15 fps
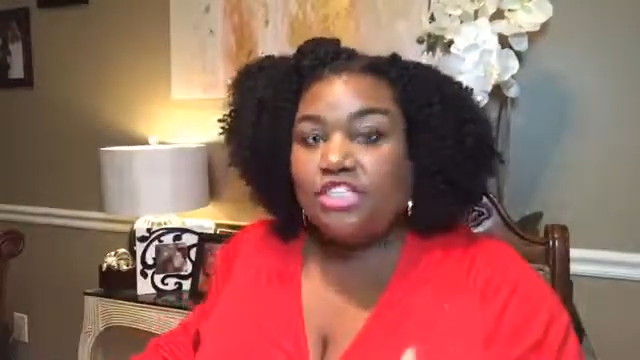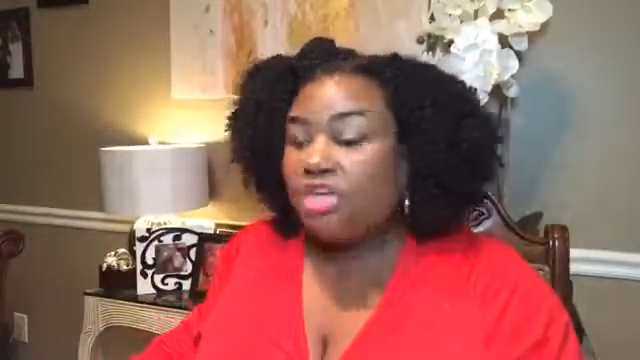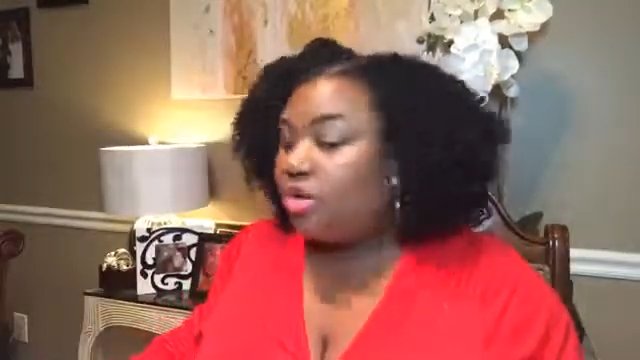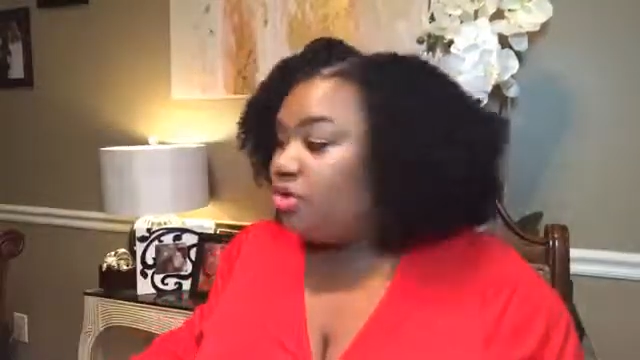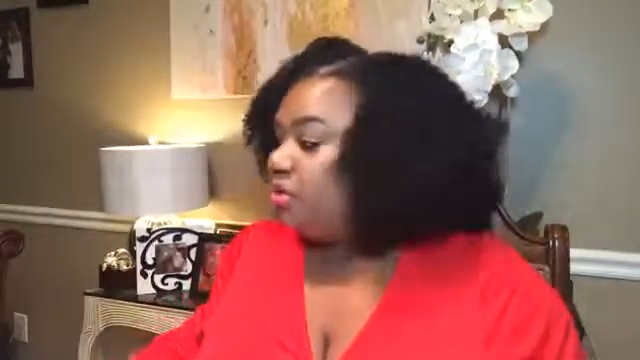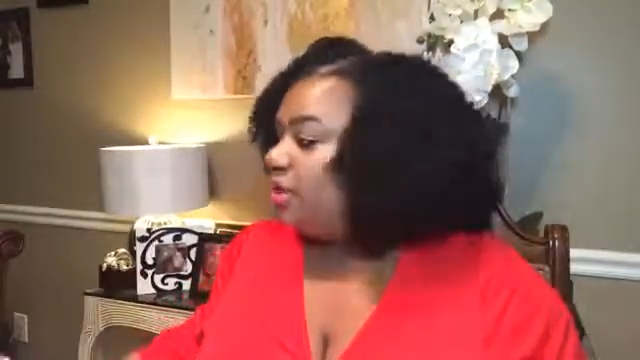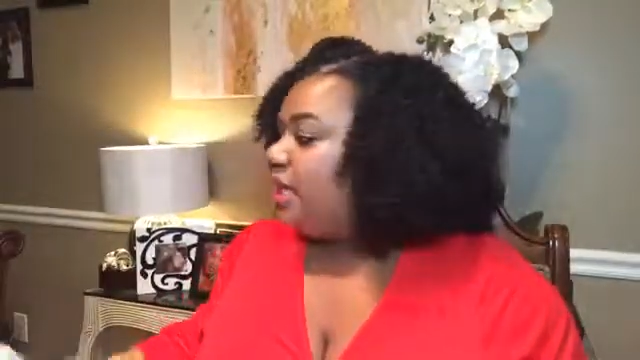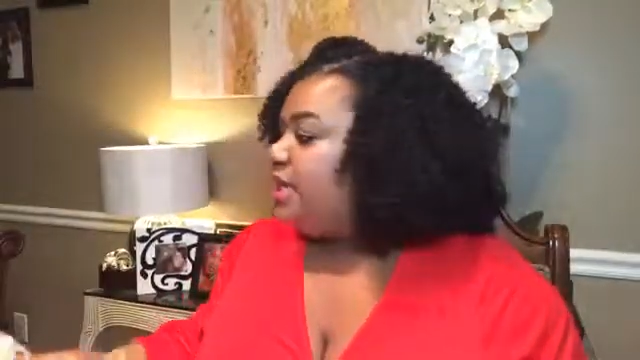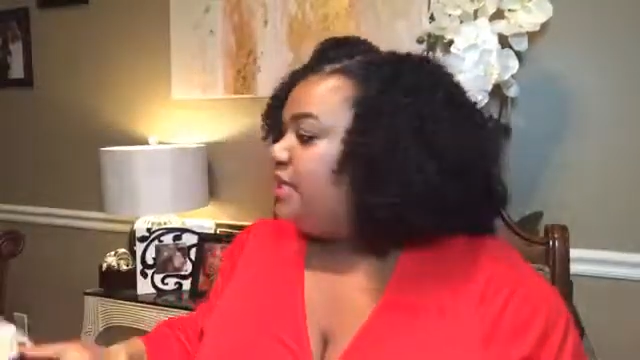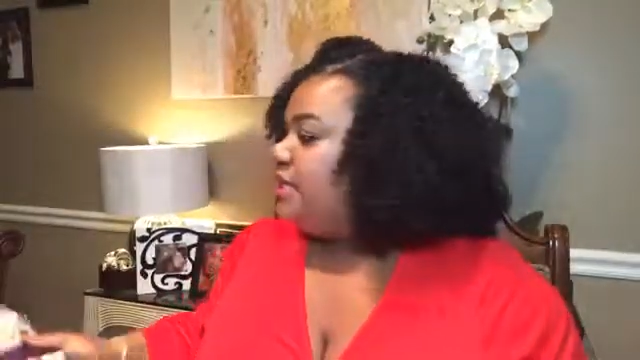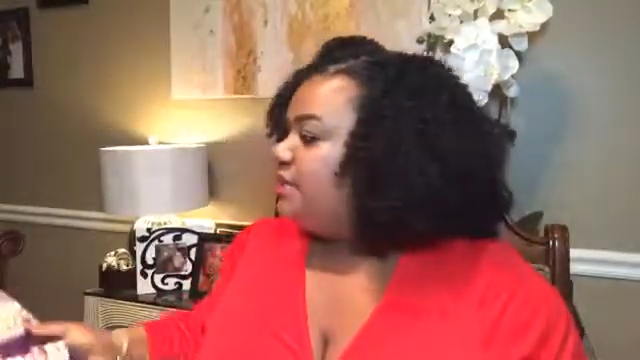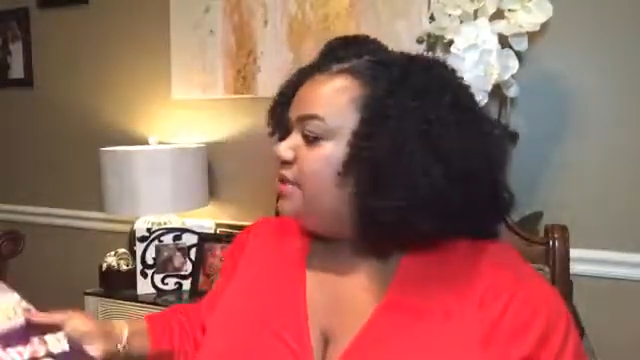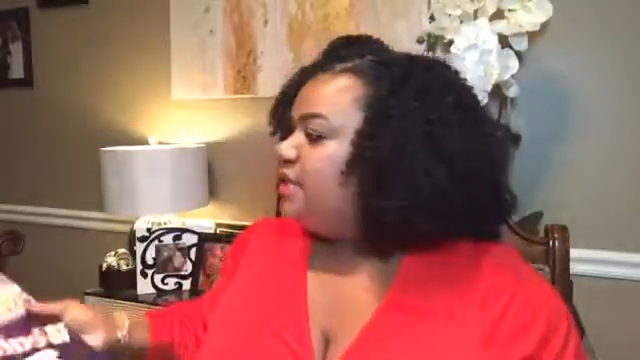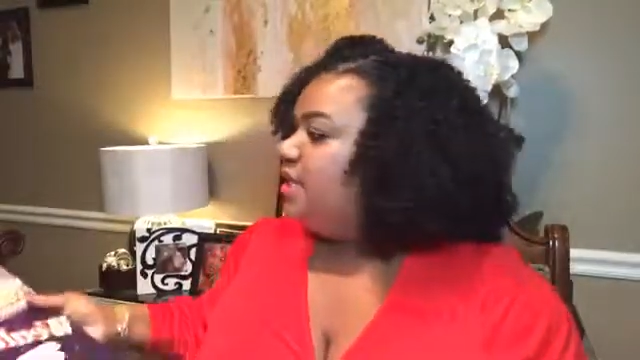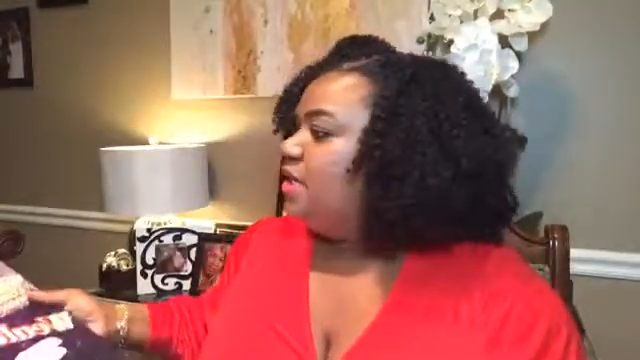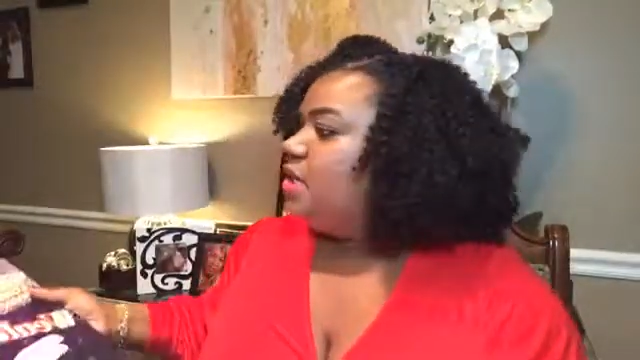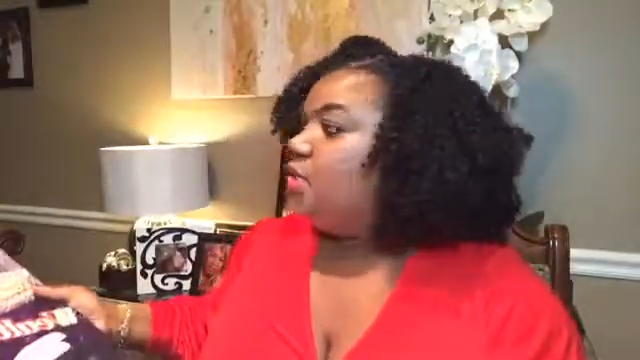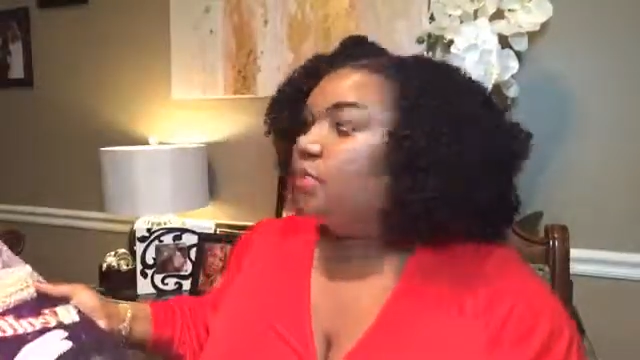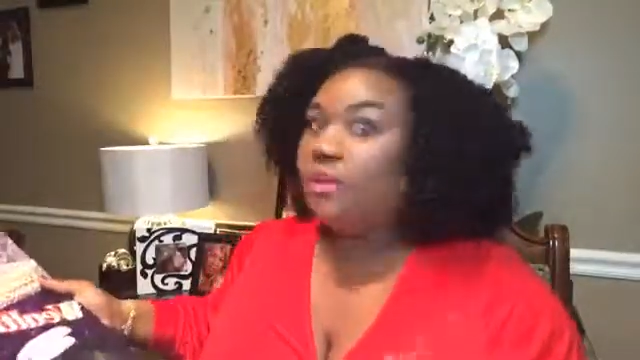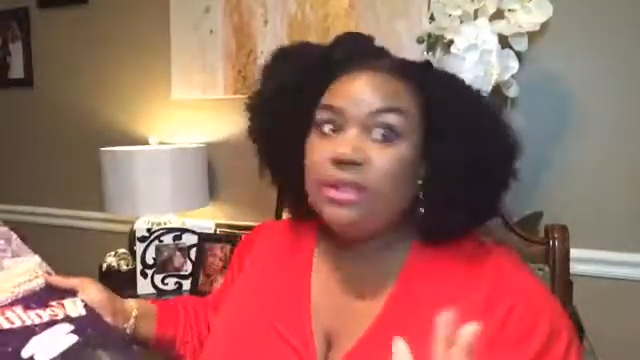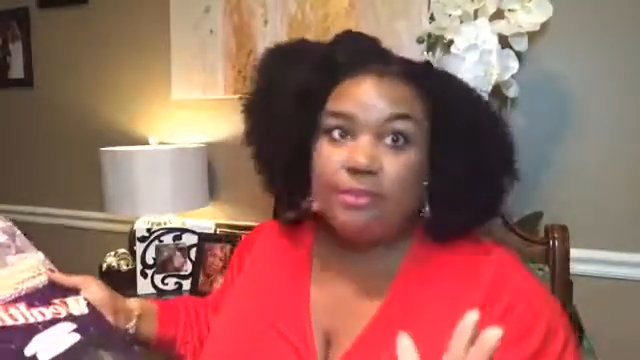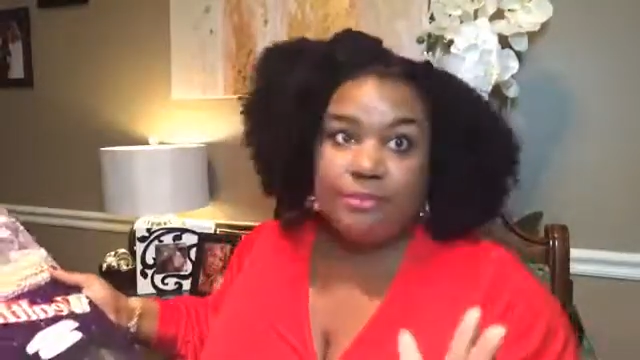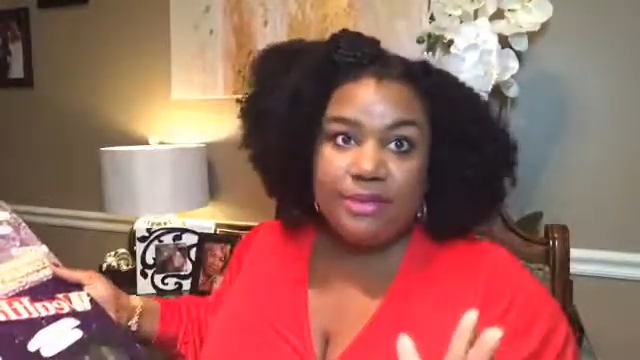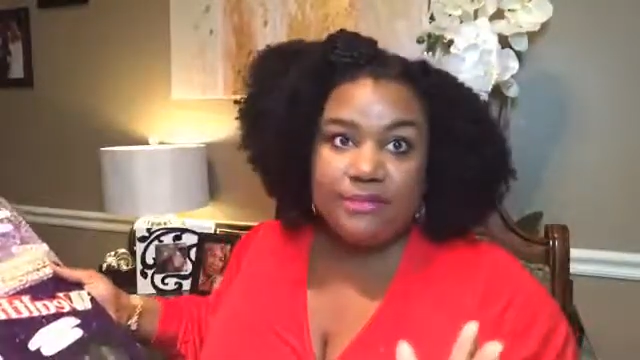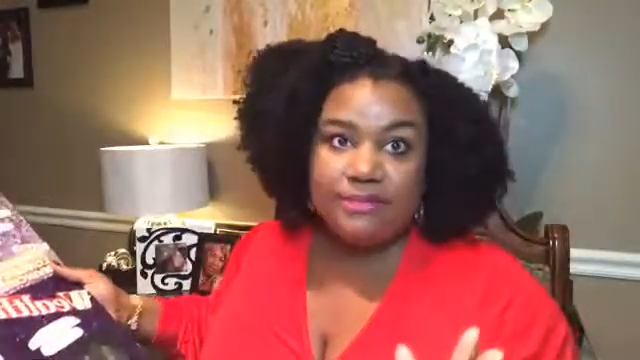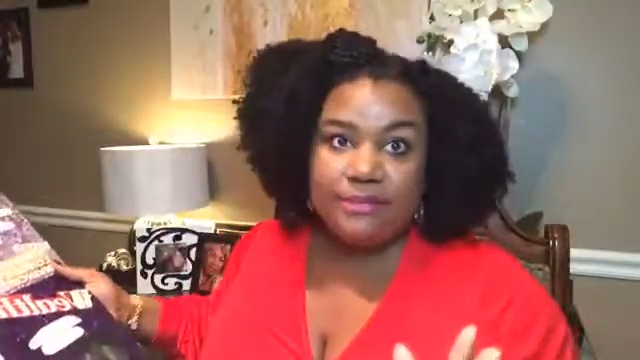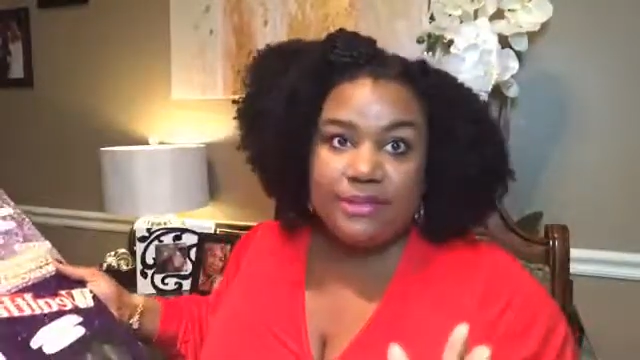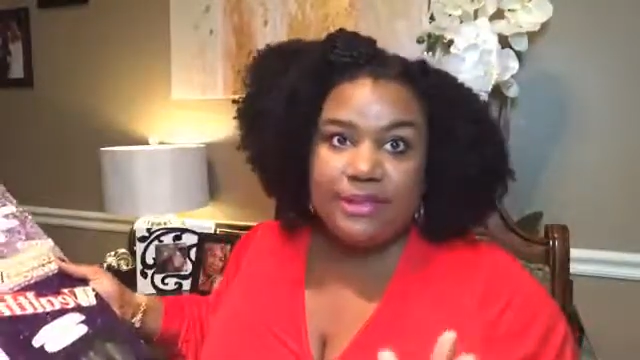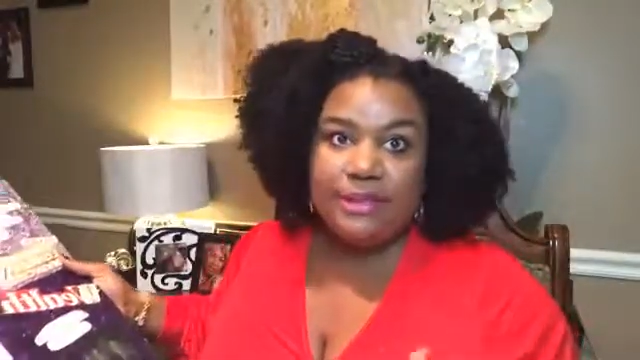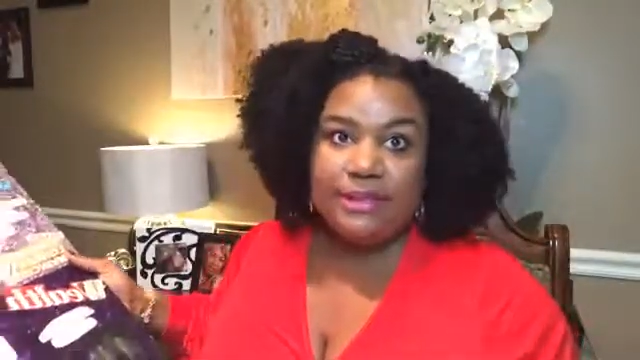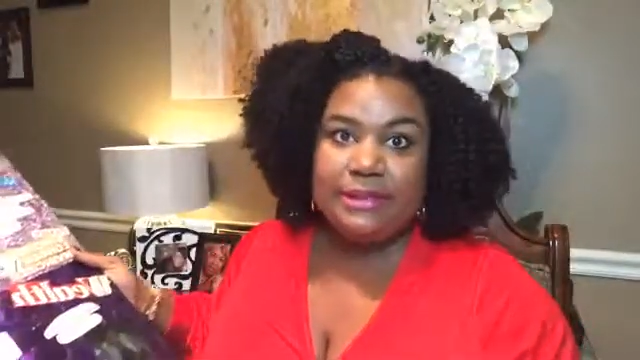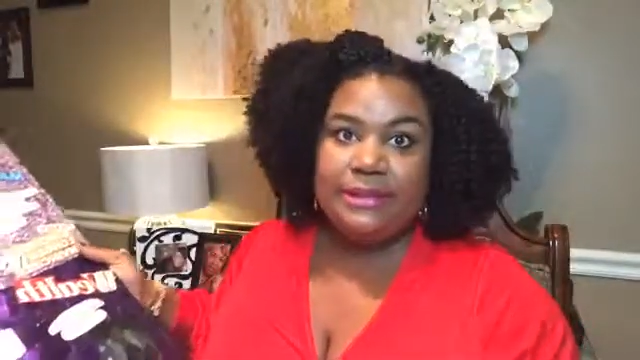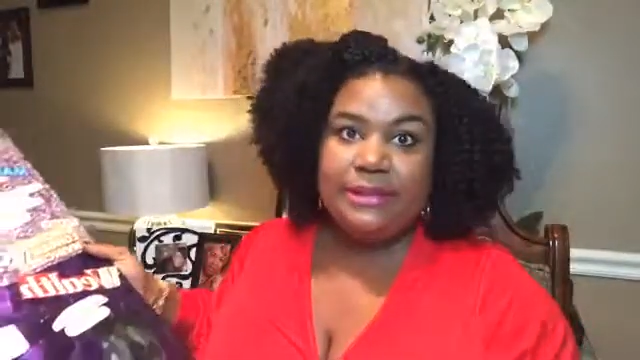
show you ladies really briefly,